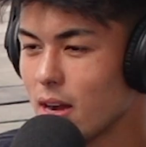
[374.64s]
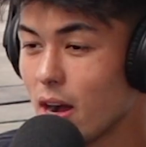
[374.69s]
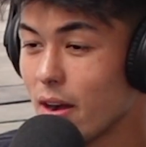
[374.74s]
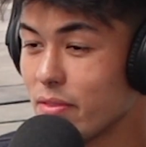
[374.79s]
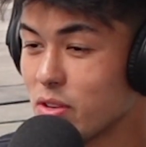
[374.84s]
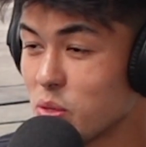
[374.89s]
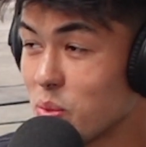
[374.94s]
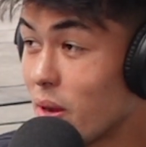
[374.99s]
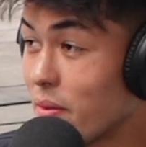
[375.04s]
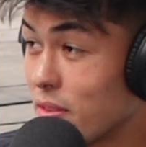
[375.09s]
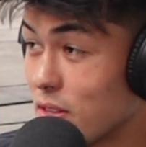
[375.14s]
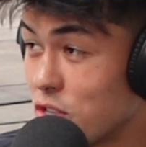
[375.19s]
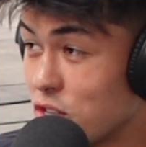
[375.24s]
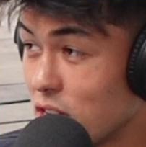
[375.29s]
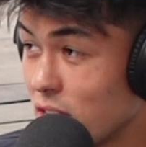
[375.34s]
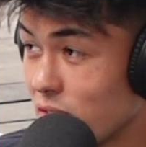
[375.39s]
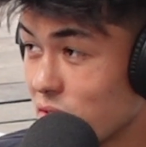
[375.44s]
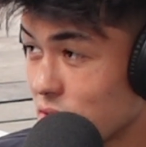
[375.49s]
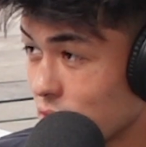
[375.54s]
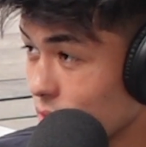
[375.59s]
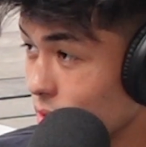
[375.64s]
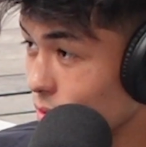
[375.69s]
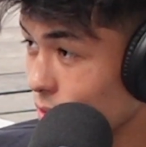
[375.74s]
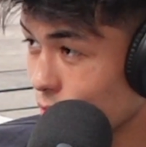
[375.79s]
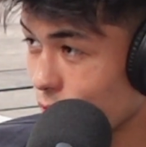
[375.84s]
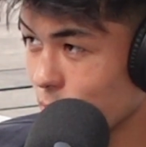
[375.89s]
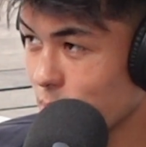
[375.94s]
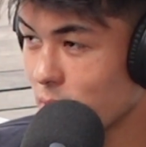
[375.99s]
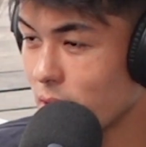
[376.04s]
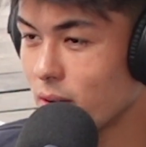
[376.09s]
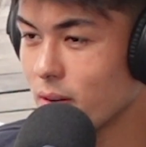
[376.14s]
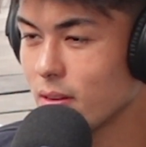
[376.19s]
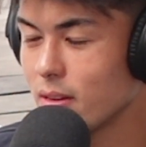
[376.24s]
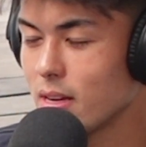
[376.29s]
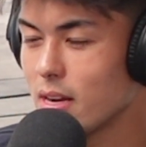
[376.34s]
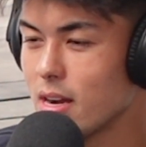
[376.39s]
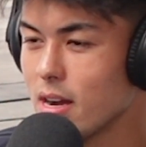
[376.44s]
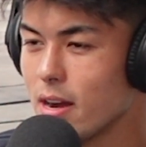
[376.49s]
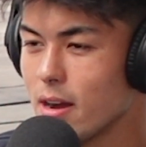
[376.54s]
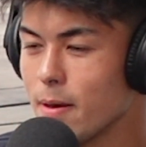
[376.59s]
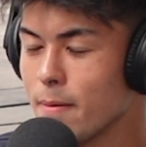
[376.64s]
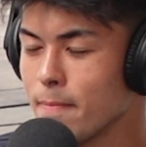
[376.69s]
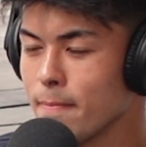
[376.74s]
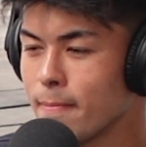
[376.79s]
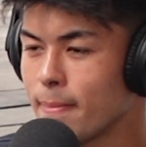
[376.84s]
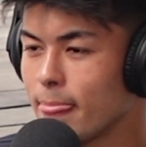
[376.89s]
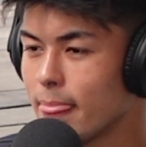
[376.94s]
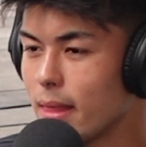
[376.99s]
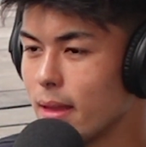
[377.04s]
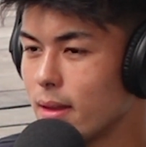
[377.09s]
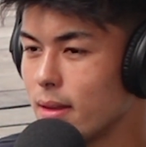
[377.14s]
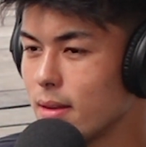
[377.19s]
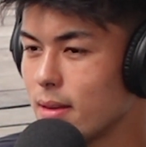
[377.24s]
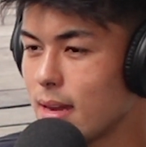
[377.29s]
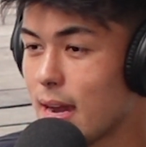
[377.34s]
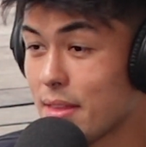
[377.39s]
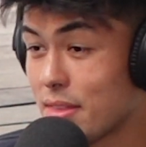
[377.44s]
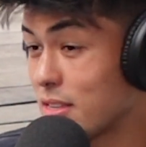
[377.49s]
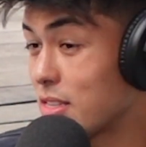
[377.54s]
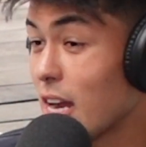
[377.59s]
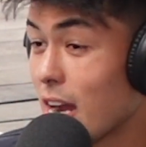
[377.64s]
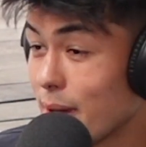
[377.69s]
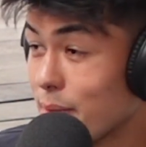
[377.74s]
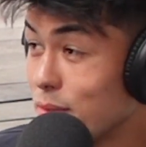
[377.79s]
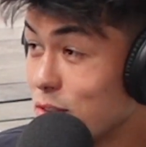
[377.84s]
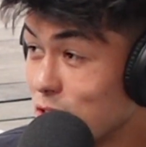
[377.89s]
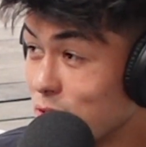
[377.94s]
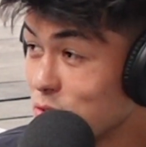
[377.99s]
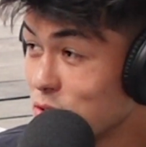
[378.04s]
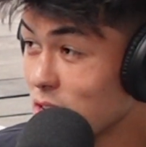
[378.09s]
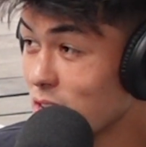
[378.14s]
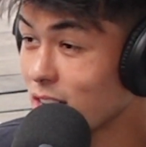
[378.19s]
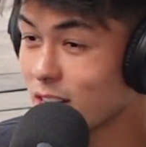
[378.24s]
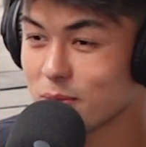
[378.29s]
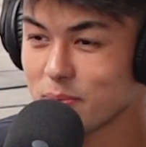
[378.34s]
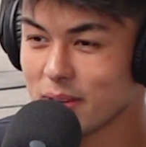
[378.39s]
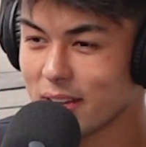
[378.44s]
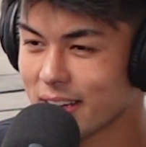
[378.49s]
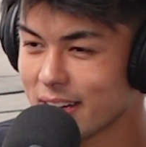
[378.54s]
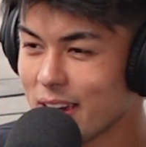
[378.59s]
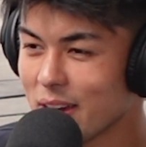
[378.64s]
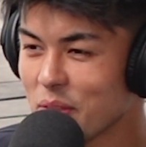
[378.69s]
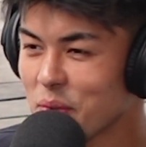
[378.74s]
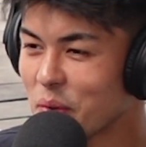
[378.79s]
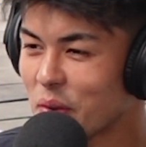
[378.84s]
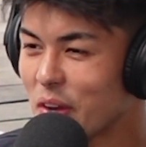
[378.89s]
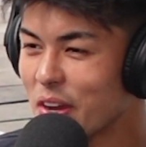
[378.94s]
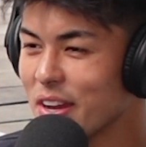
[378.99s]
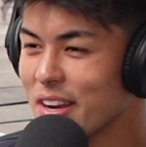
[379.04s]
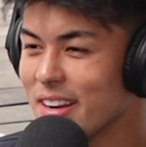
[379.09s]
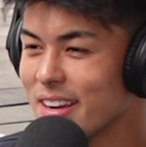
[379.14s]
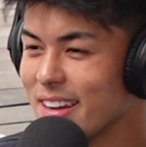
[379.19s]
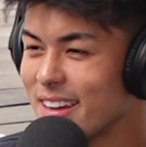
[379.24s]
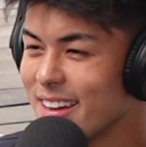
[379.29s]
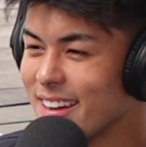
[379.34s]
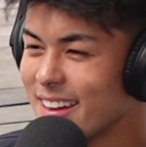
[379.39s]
Obviously, we have the Chiefs for football. At the time, the Chiefs sucked, but like now they're good.